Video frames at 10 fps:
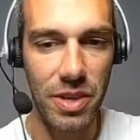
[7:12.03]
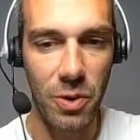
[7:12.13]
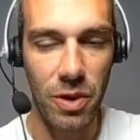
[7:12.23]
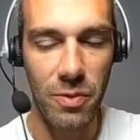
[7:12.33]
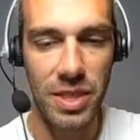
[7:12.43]

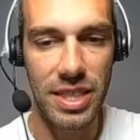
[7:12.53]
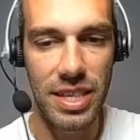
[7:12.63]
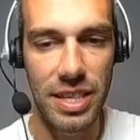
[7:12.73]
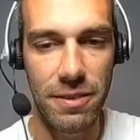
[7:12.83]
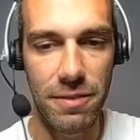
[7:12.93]
So I'm going
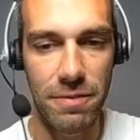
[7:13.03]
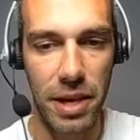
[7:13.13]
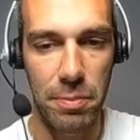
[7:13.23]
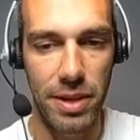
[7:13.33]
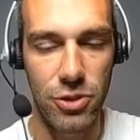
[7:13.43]
with the
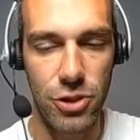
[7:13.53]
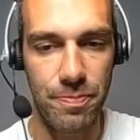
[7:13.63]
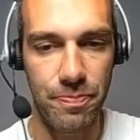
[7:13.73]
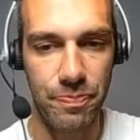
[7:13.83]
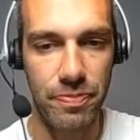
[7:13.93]
Fire
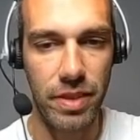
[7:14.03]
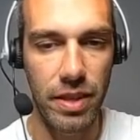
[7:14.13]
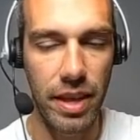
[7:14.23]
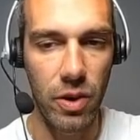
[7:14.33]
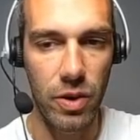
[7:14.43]
Punch.
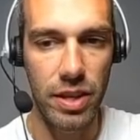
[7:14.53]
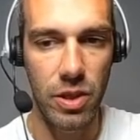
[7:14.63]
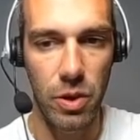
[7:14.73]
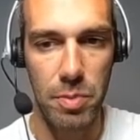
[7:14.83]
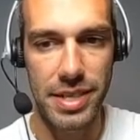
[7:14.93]
They
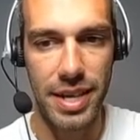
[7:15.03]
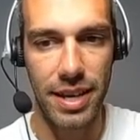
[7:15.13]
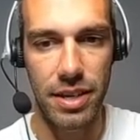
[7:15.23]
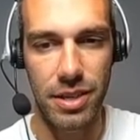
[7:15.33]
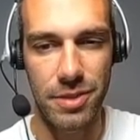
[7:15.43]
already lowered my
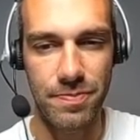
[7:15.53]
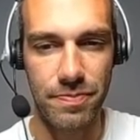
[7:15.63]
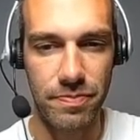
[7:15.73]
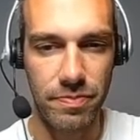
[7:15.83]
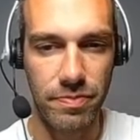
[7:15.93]
attack here.